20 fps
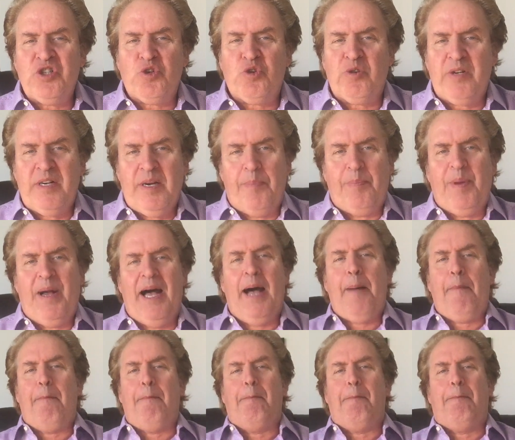trip
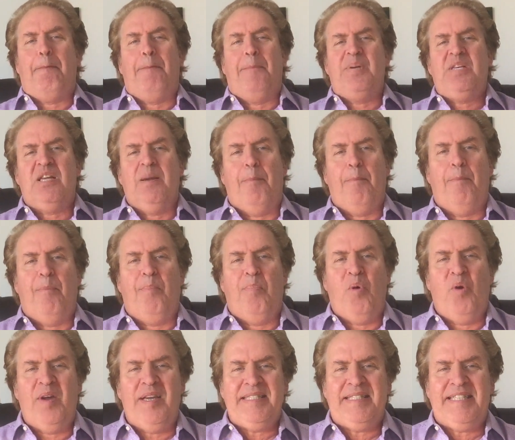up to
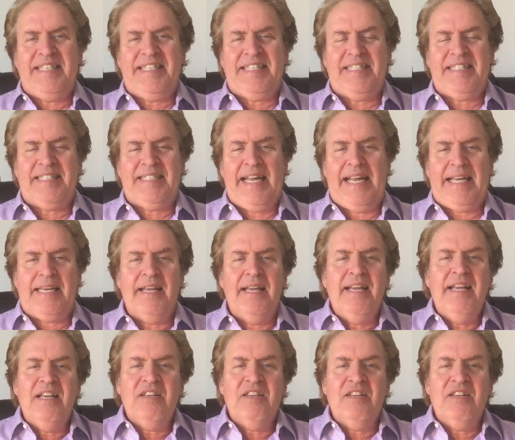Boise State.